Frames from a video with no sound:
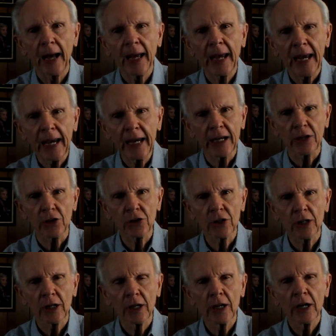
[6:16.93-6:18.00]
is
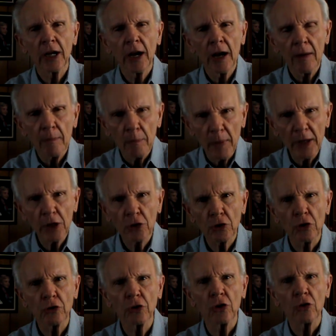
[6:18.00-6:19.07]

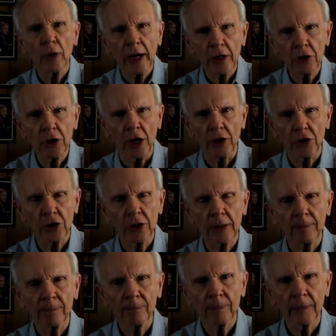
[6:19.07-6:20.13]
ministered to and touched
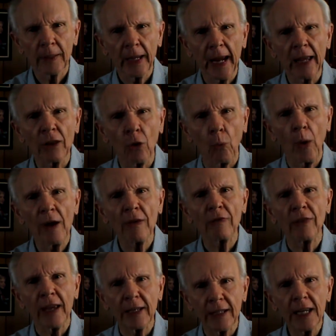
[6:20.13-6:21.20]
in the way that
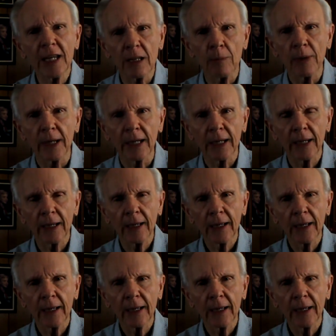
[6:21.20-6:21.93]
they need to be,